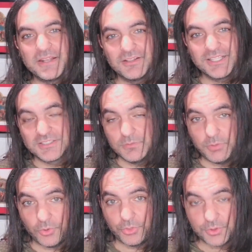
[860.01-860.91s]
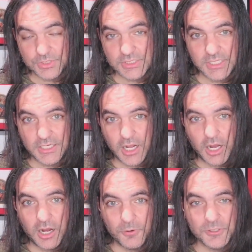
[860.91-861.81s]
the links to both of those is in
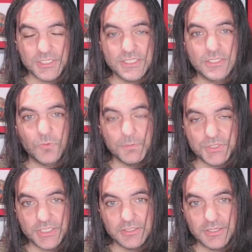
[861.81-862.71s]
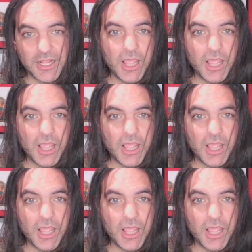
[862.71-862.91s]
our description.